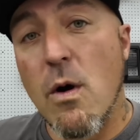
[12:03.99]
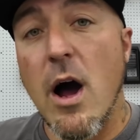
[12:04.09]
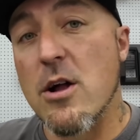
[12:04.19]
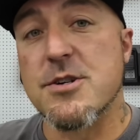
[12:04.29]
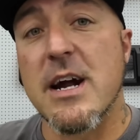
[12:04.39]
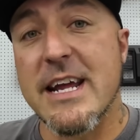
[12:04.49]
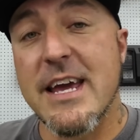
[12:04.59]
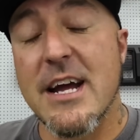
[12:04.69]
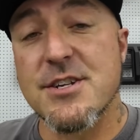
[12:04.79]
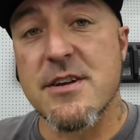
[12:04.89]
I'll try to
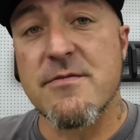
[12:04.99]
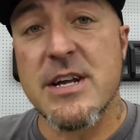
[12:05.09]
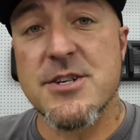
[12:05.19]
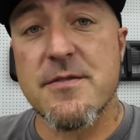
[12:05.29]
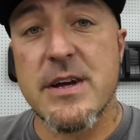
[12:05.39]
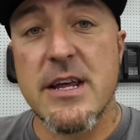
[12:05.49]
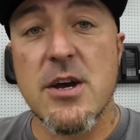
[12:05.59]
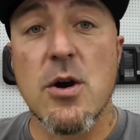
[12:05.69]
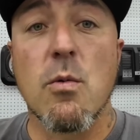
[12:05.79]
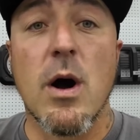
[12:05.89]
catch an adventure
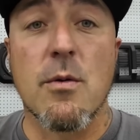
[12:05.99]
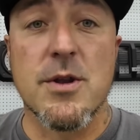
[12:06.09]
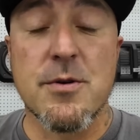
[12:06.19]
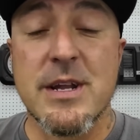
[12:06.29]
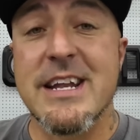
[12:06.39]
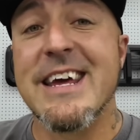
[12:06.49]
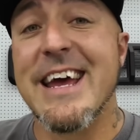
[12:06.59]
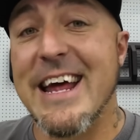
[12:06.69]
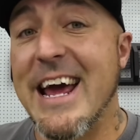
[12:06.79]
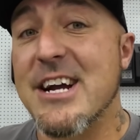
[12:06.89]
video while we're doing it.
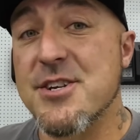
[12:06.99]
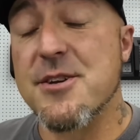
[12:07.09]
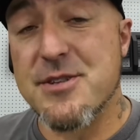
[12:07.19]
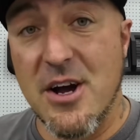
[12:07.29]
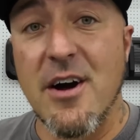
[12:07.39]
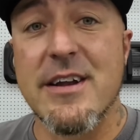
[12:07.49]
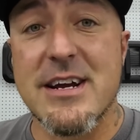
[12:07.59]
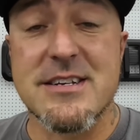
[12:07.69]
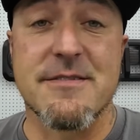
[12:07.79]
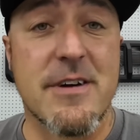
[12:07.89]
And I actually used
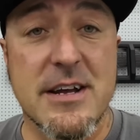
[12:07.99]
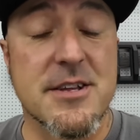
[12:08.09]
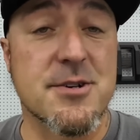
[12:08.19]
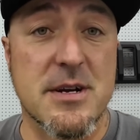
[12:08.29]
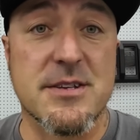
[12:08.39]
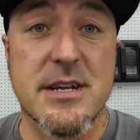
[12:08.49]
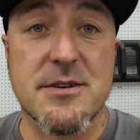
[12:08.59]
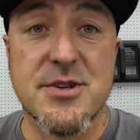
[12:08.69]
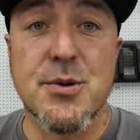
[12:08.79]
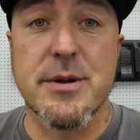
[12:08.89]
OnX to find the trails that I
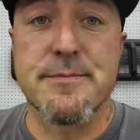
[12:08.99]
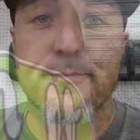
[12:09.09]
was doing.